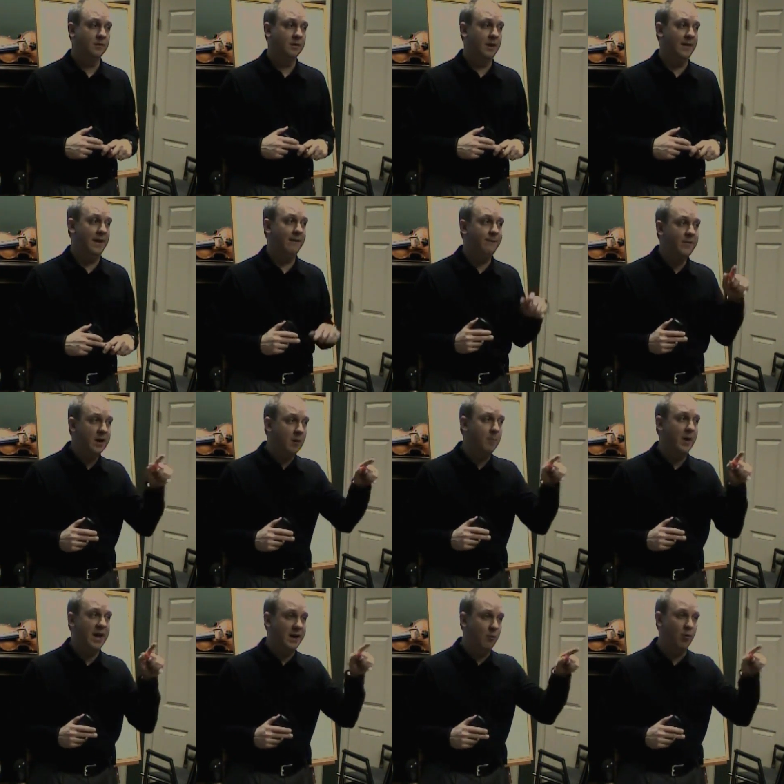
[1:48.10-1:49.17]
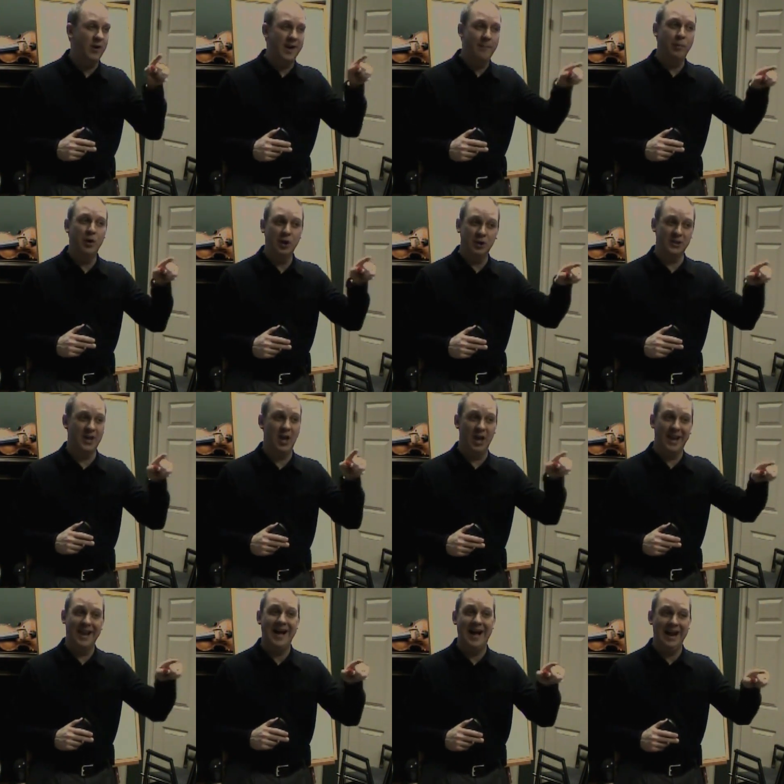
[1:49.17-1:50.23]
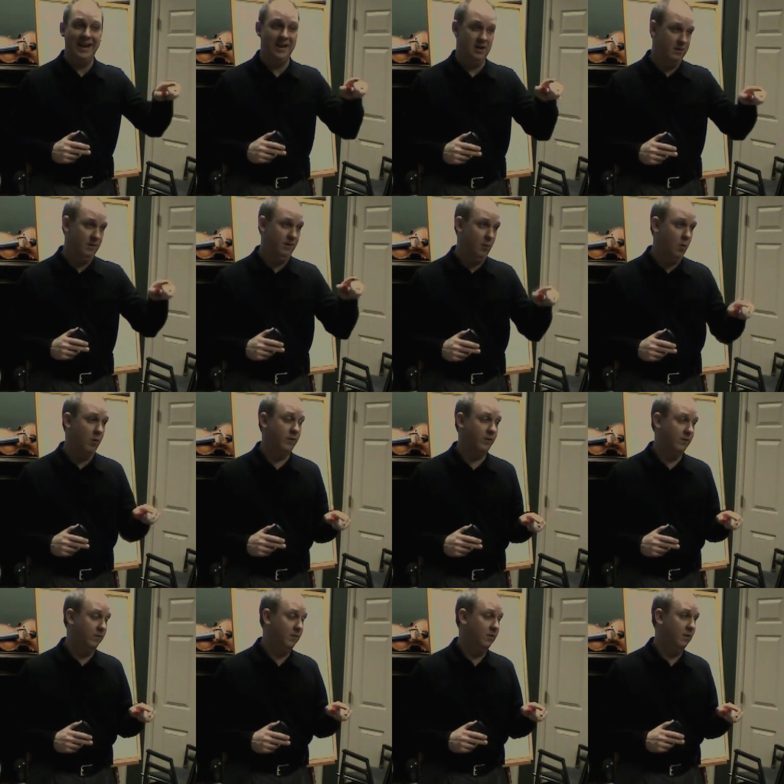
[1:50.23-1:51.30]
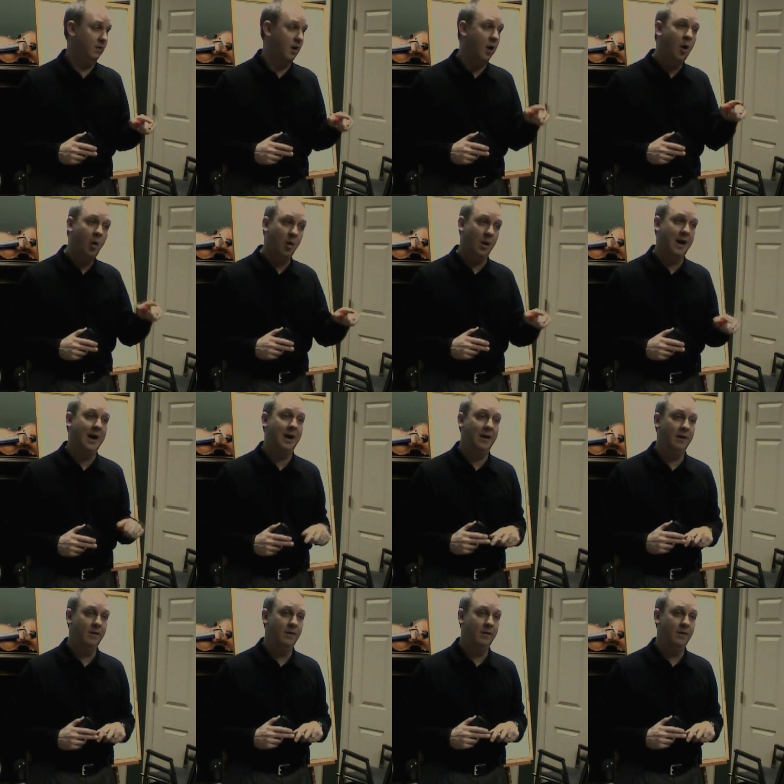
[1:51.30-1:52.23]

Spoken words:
That fear button will get pushed a lot in a divorce, a whole lot.